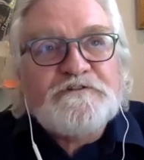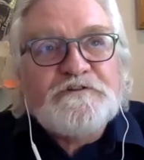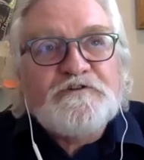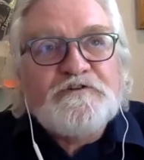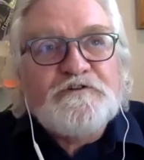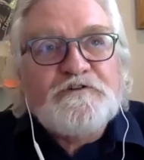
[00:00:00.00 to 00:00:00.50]
on
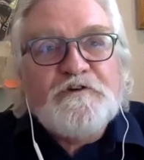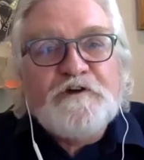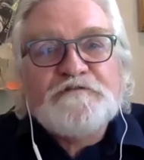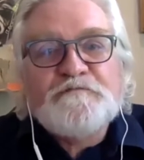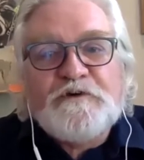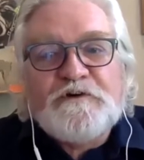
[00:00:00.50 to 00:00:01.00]
a good
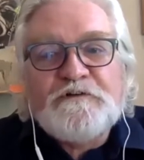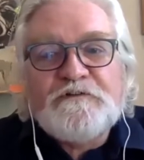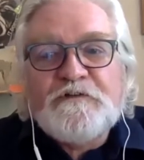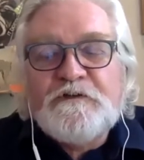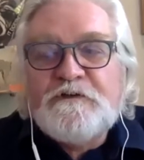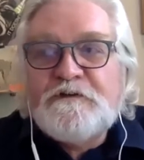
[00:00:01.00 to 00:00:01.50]
growth
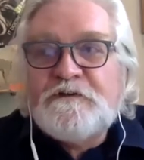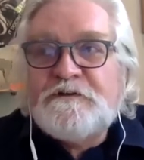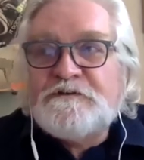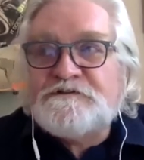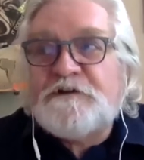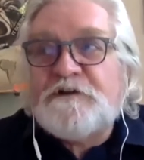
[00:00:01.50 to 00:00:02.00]
path.
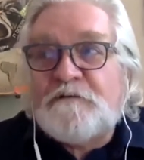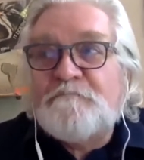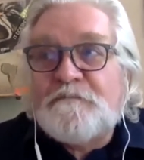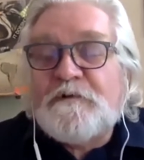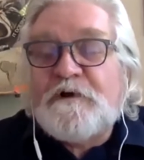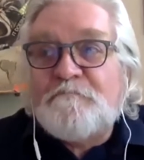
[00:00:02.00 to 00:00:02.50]
So
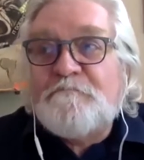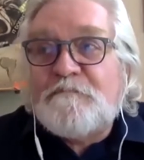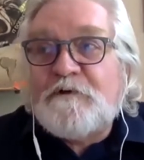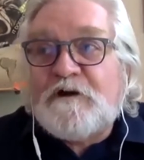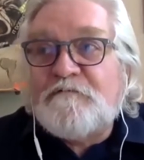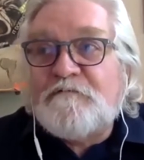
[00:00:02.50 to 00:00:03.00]
I'm I'm
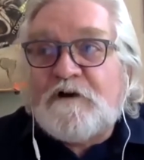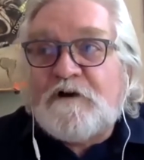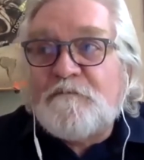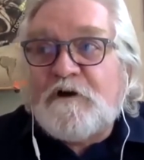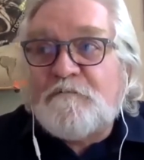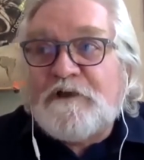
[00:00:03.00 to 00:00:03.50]

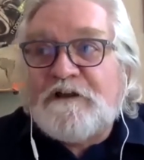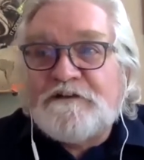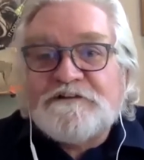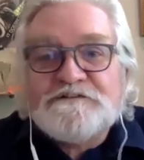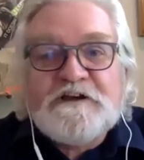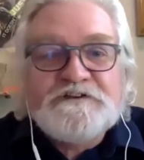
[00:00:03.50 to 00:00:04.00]
I'm I'm in
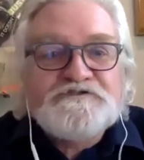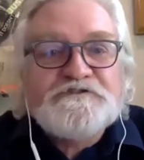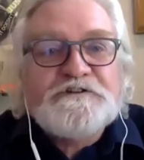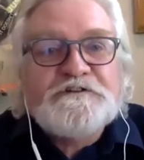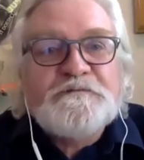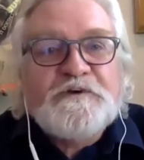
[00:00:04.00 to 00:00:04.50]

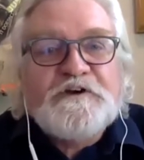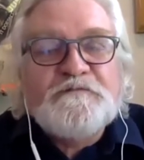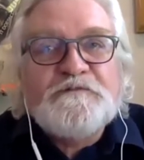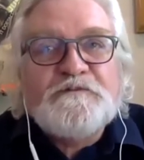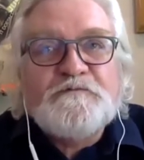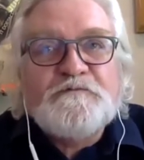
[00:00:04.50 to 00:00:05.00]
discussion at the
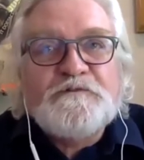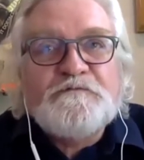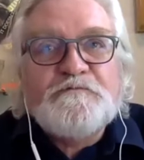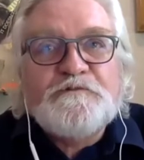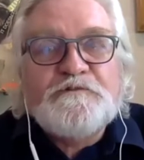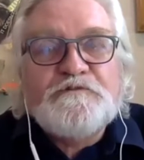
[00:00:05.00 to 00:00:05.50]
moment with
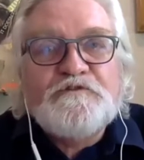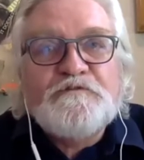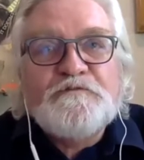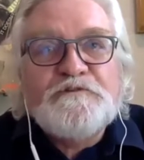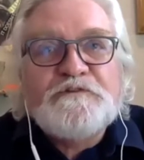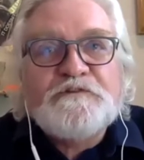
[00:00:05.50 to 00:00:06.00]
with
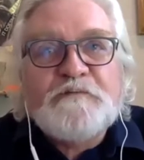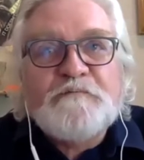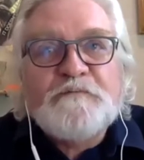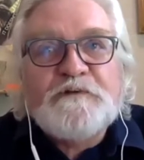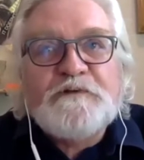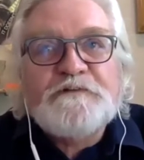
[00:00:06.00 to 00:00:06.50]
numerous
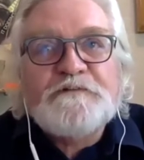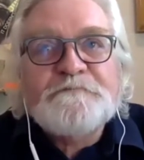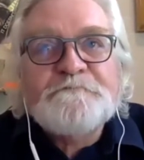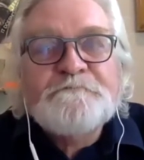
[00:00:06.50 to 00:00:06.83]
companies,